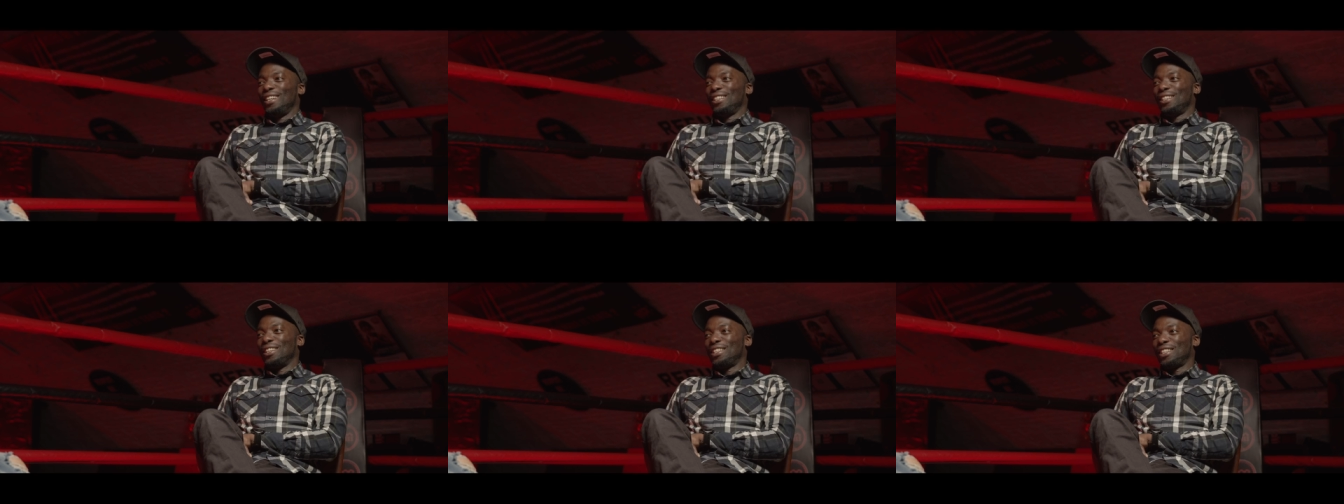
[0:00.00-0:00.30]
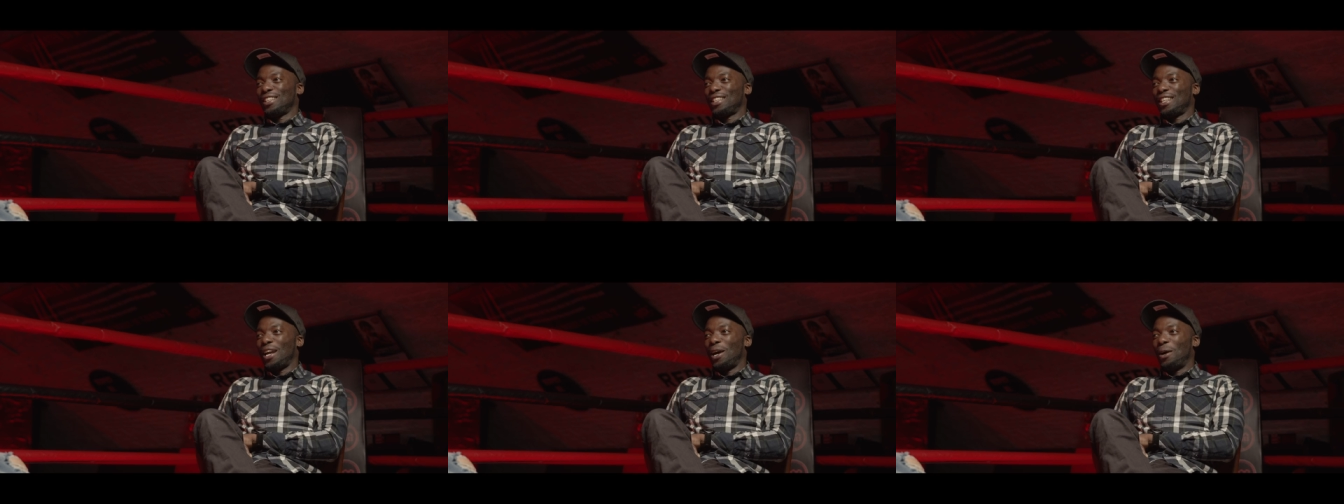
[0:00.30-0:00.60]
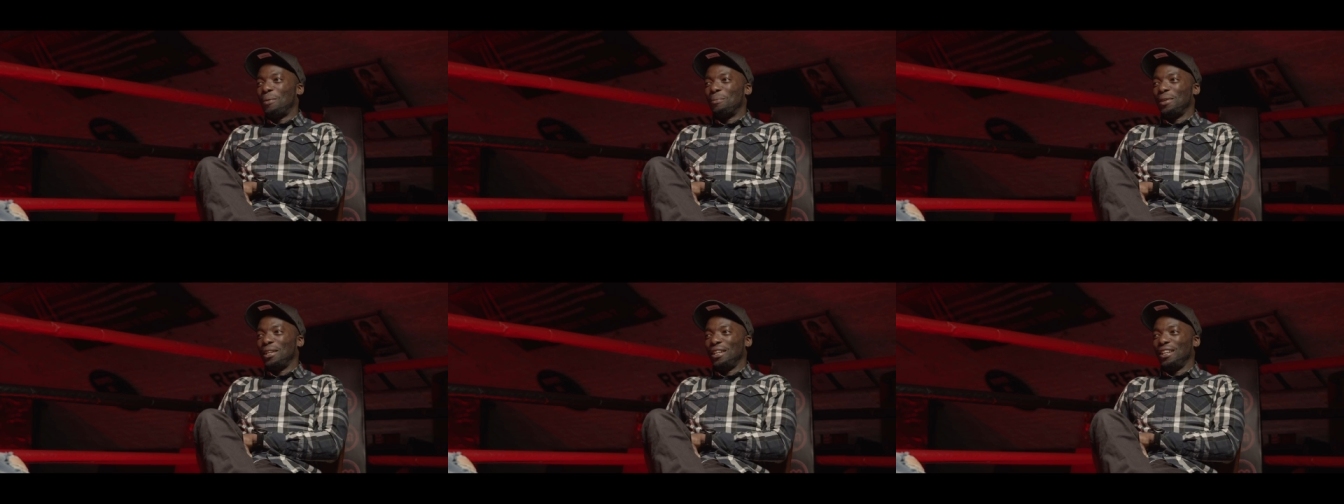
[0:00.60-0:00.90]
So it's just to
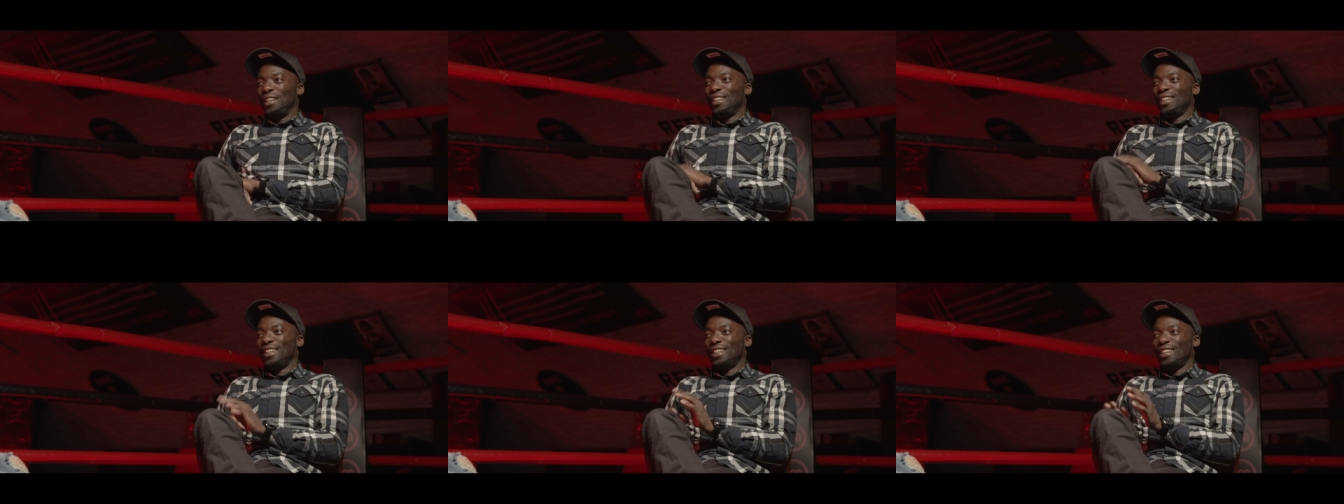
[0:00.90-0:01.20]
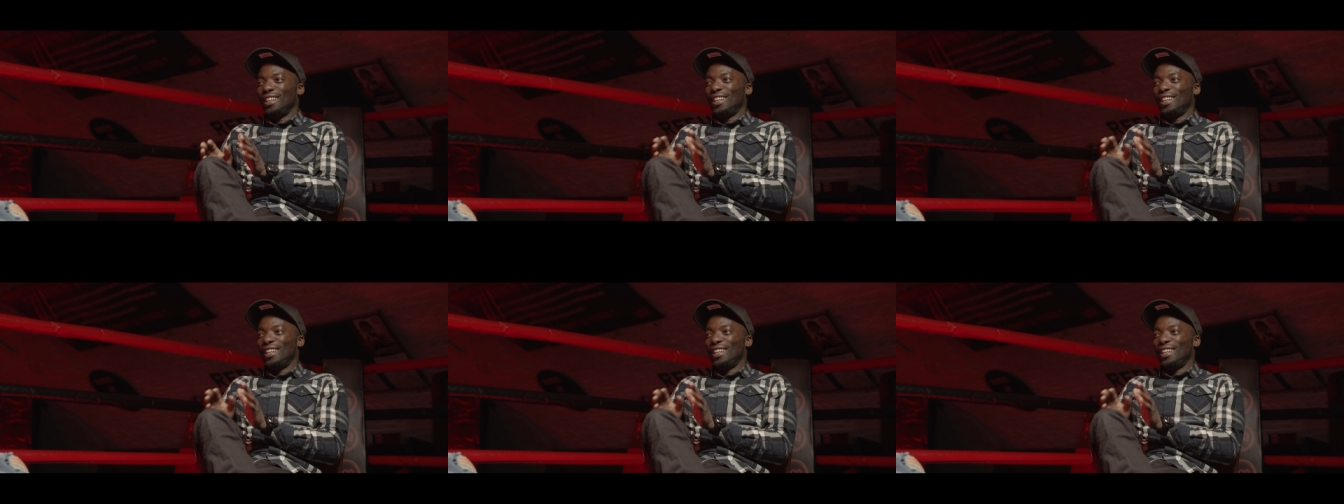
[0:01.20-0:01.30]
help me